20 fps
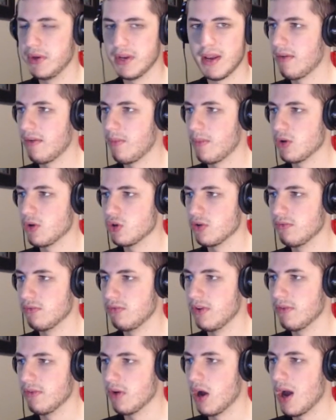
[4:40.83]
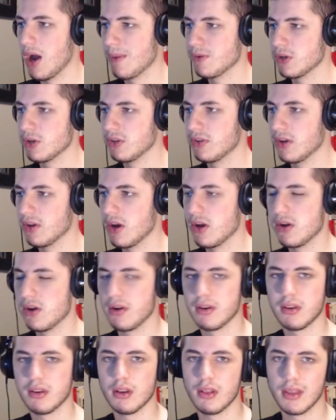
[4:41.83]
You can have a bunch of different options there.
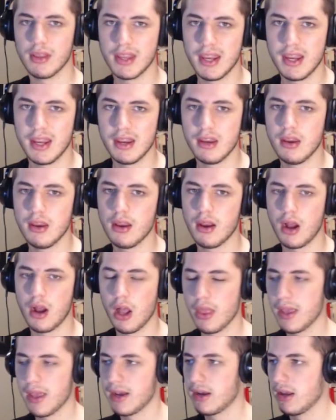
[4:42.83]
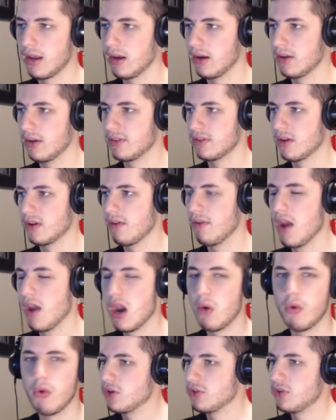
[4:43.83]
You can delete, all that kind of good stuff.
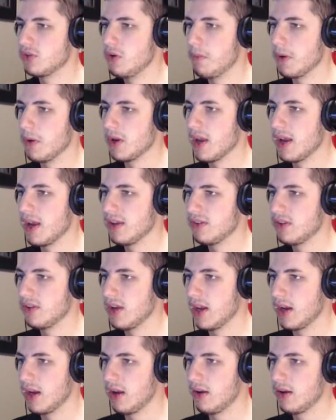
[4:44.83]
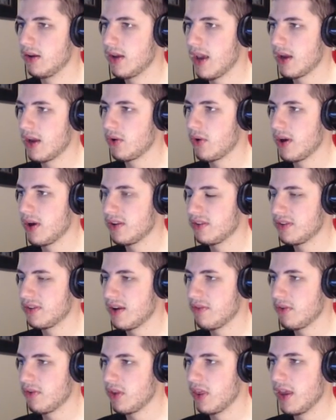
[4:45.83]
But it's just super nice. It
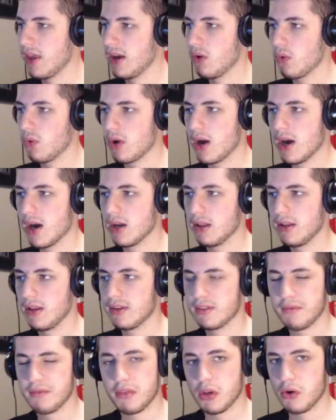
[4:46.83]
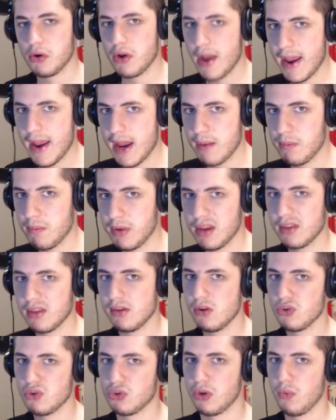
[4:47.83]
categorizes everything regardless of their name
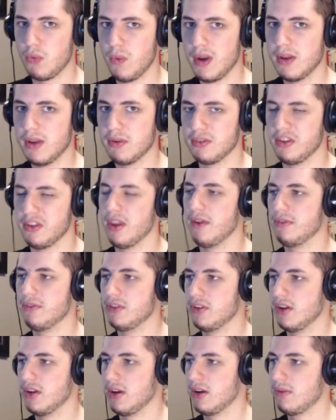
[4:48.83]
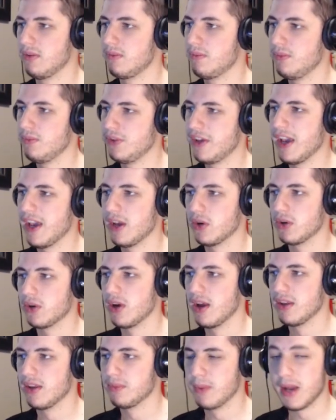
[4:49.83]
because usually Windows loves to
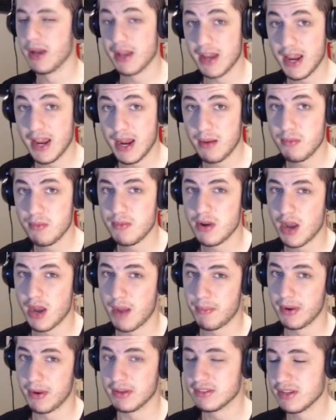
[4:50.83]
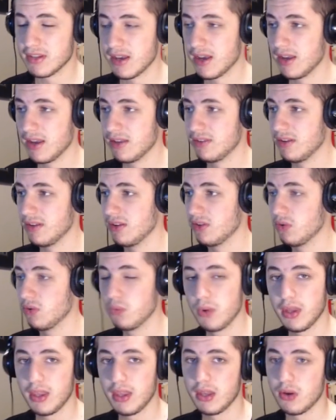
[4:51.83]
categorize by name, not by size.
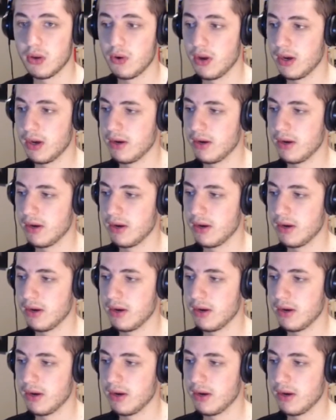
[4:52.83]
It's really